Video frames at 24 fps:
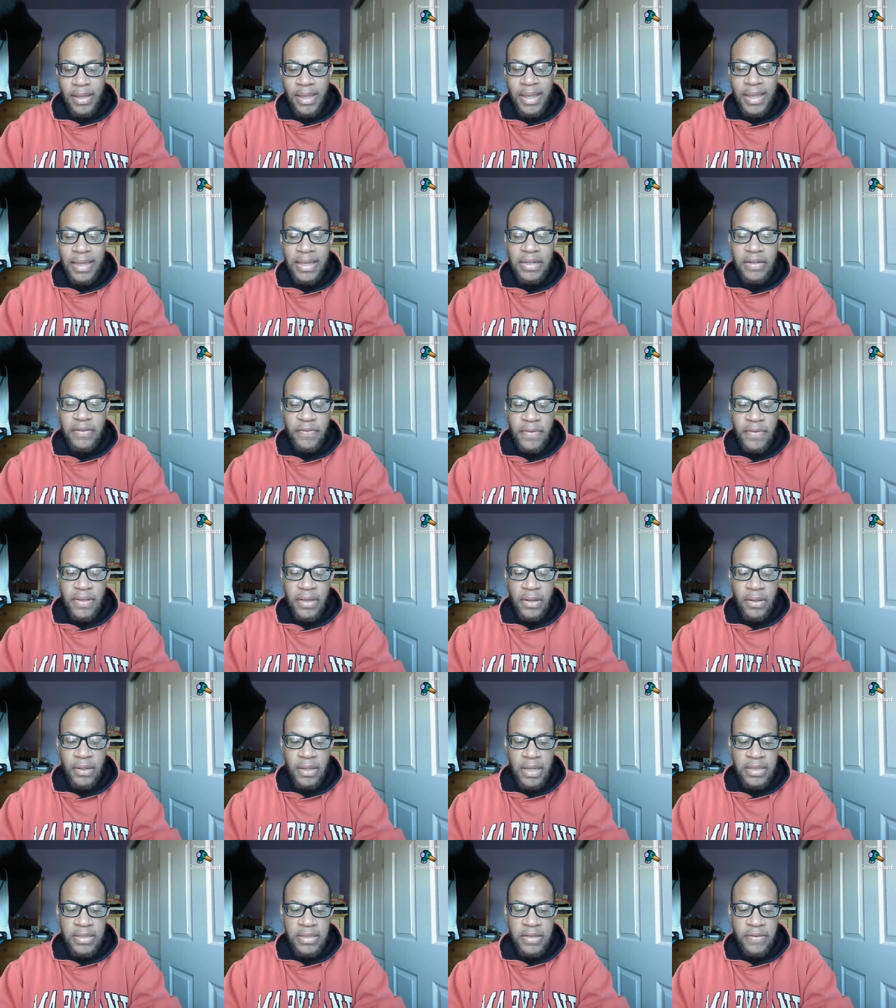It can
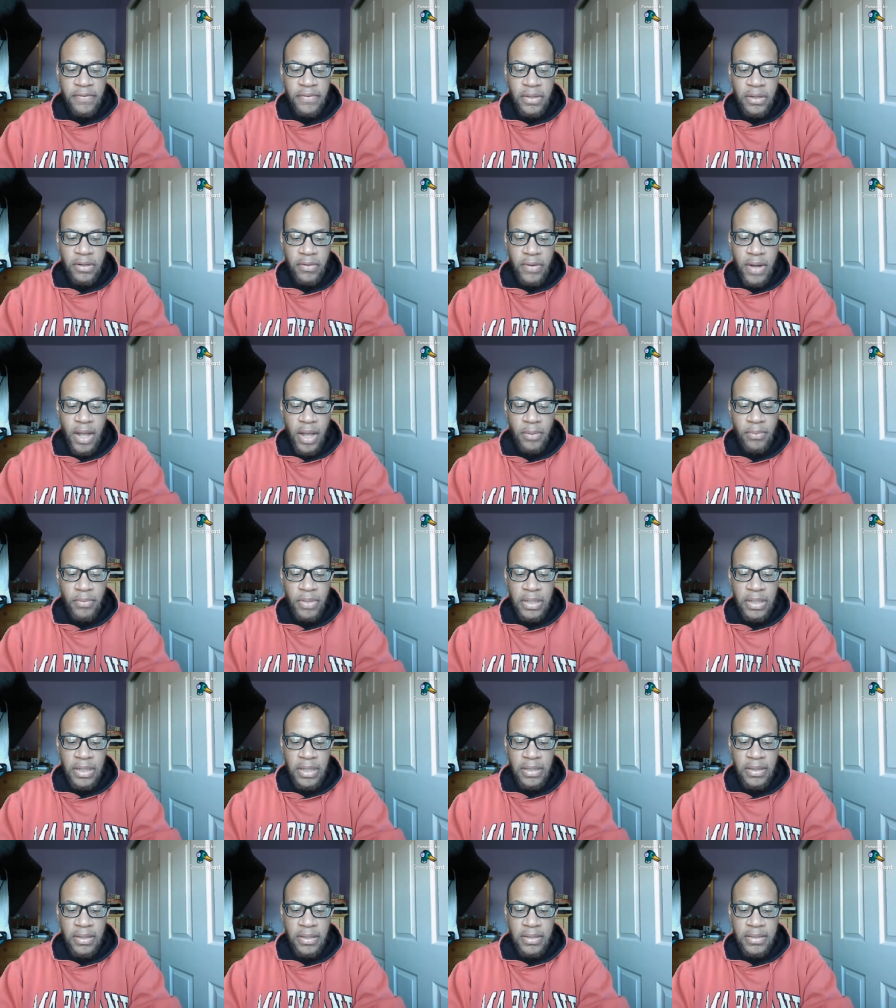feel as if the ground
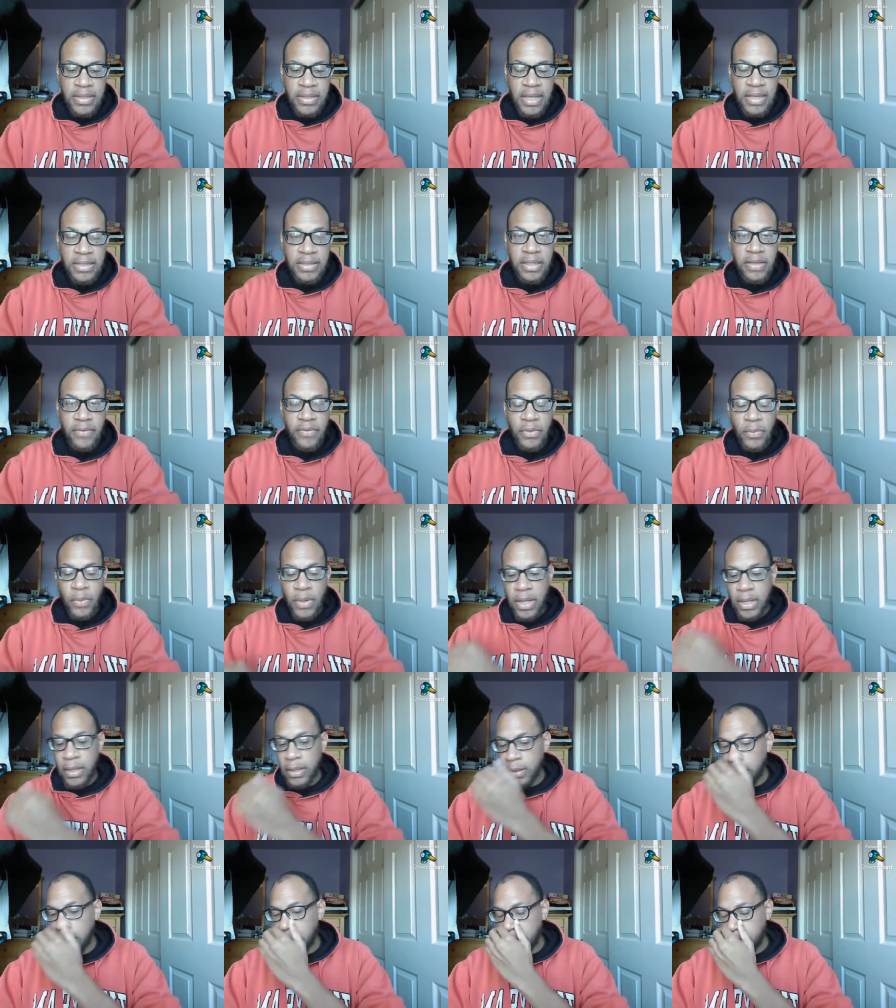beneath us has given
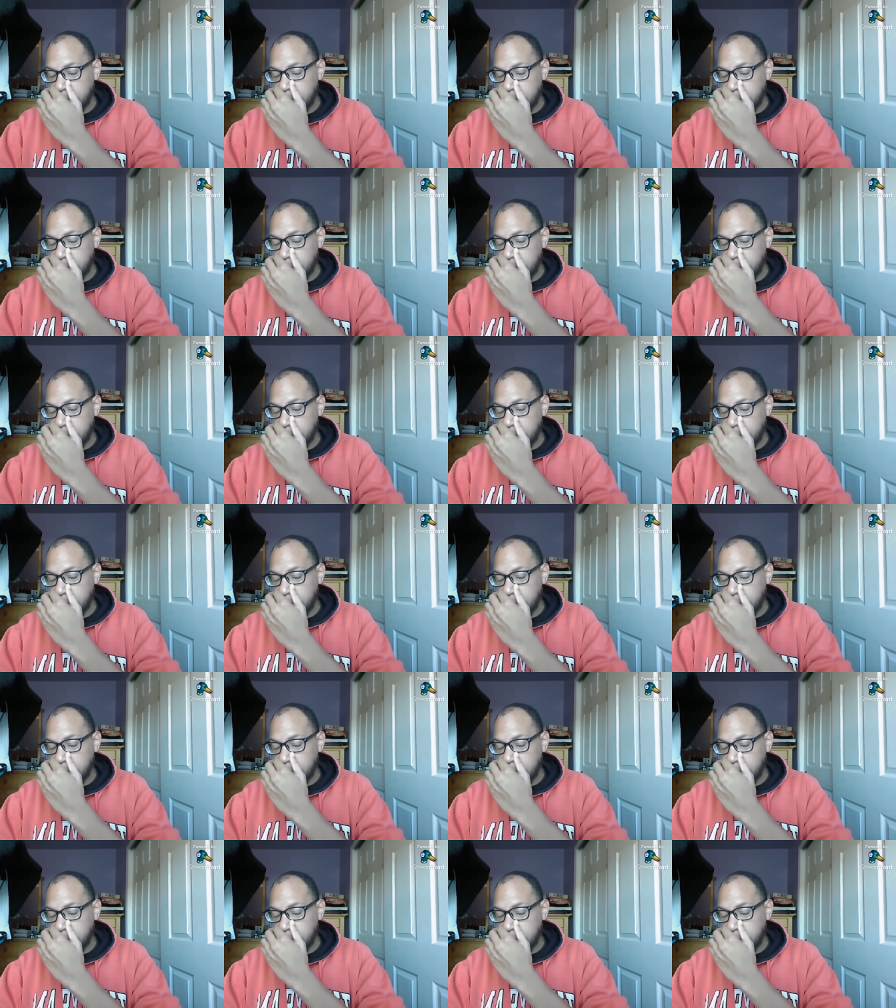way.